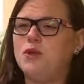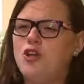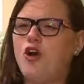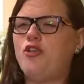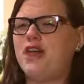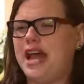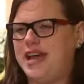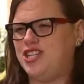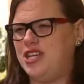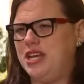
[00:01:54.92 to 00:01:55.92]
We know that
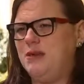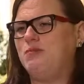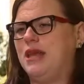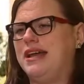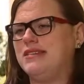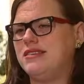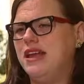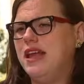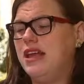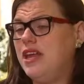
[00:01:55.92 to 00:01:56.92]
ageing in place
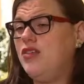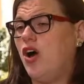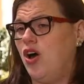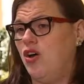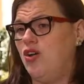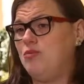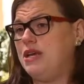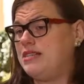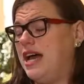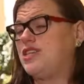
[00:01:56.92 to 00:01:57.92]
in the home
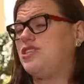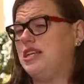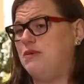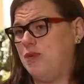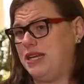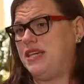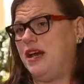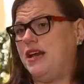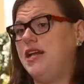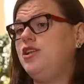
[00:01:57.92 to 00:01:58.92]
is actually
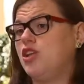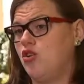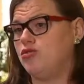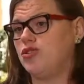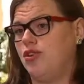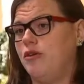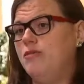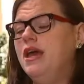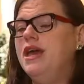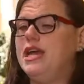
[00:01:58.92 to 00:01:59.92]
better in the long term
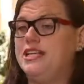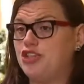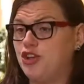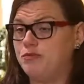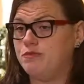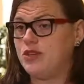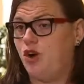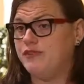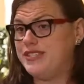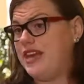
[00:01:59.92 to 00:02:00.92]
in terms
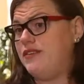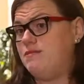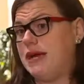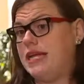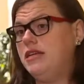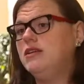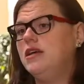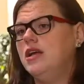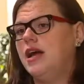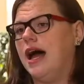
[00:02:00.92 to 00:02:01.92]
of saving money
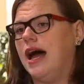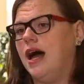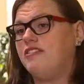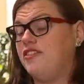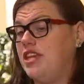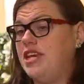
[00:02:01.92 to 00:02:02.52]
for the